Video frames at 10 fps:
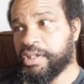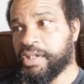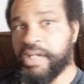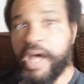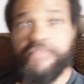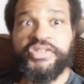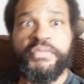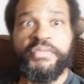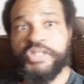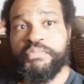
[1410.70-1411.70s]
he'd have
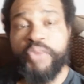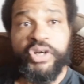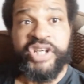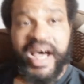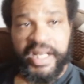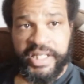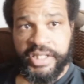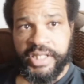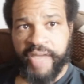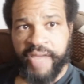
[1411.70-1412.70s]
so much more
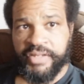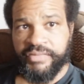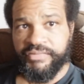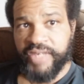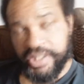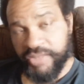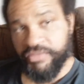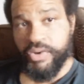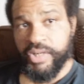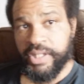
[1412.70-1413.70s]
knowledge after facing
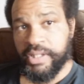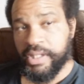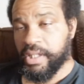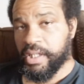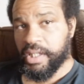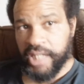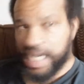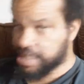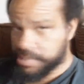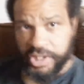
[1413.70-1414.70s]
Floyd,
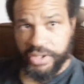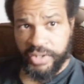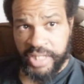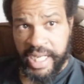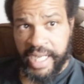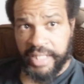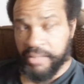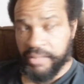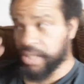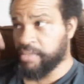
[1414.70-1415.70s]
exhibition or not.
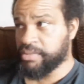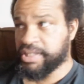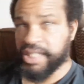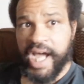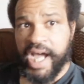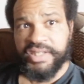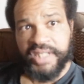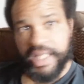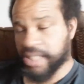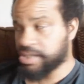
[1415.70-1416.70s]
You, you see how
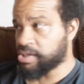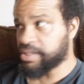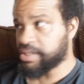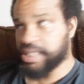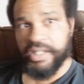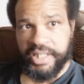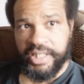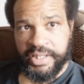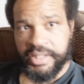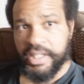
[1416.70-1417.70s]
slick and so skilled
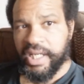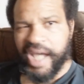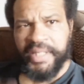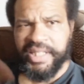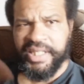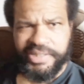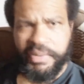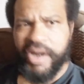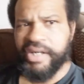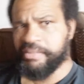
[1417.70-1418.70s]
he is. I mean, he
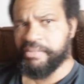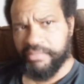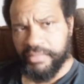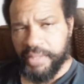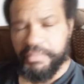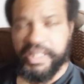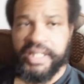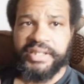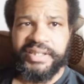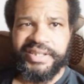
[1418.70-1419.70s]
sparred him,
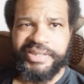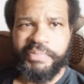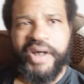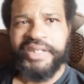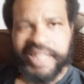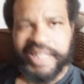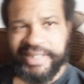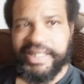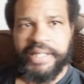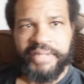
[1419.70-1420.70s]
but sparring is not
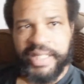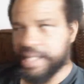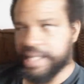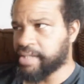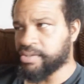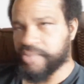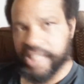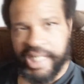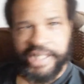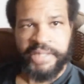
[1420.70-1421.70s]
the same thing as like doing
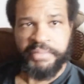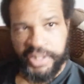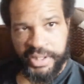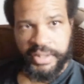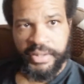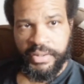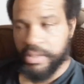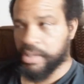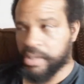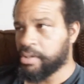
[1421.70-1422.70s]
an exhibition
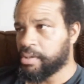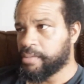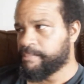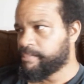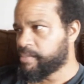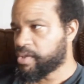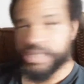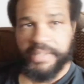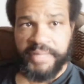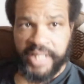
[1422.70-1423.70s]
or or
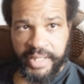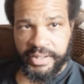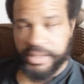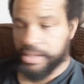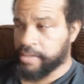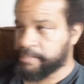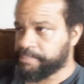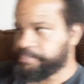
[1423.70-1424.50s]
something else, you know.